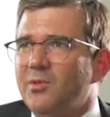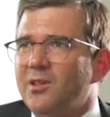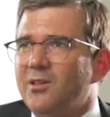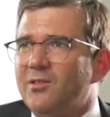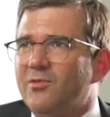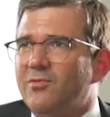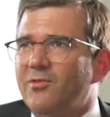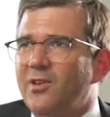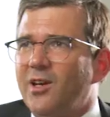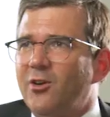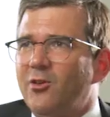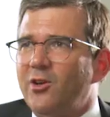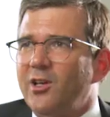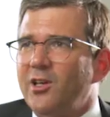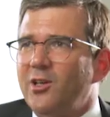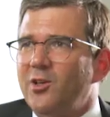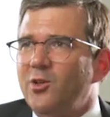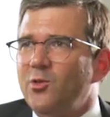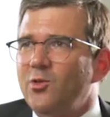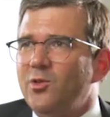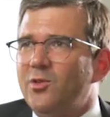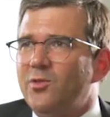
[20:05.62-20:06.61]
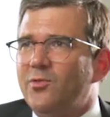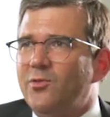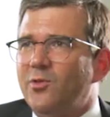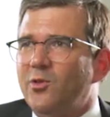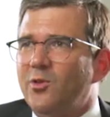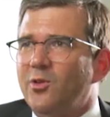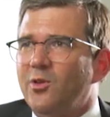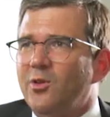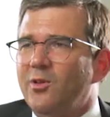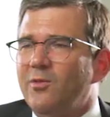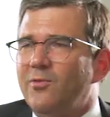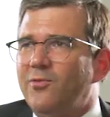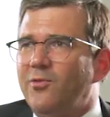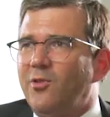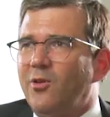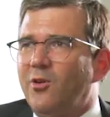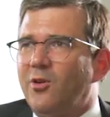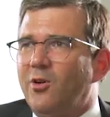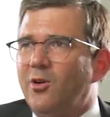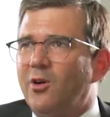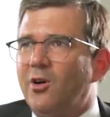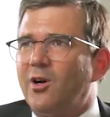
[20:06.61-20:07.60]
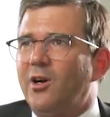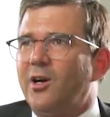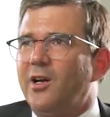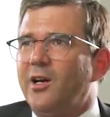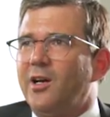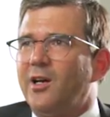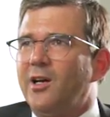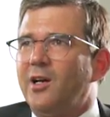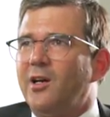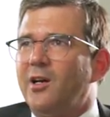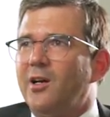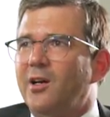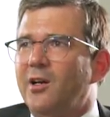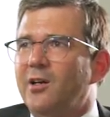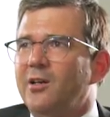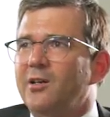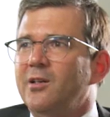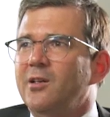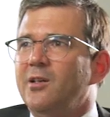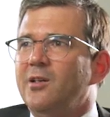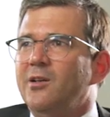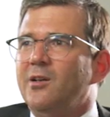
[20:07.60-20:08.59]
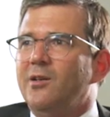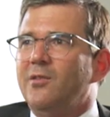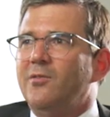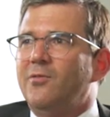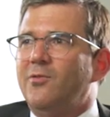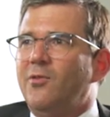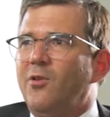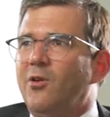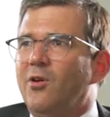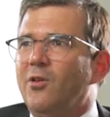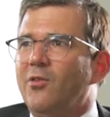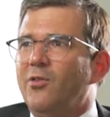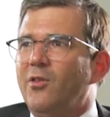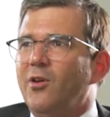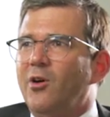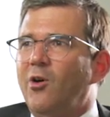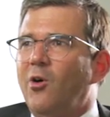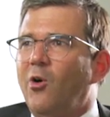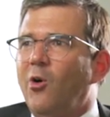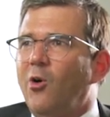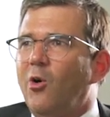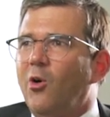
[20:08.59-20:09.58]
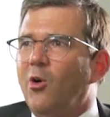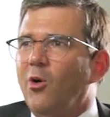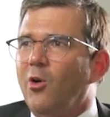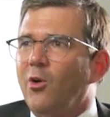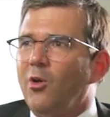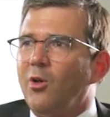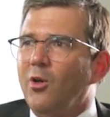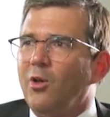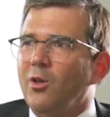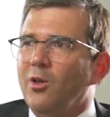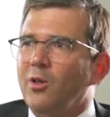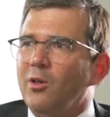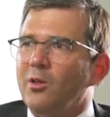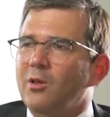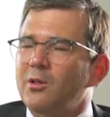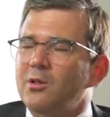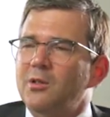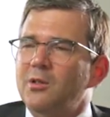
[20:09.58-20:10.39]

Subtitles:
is very useful for for the whole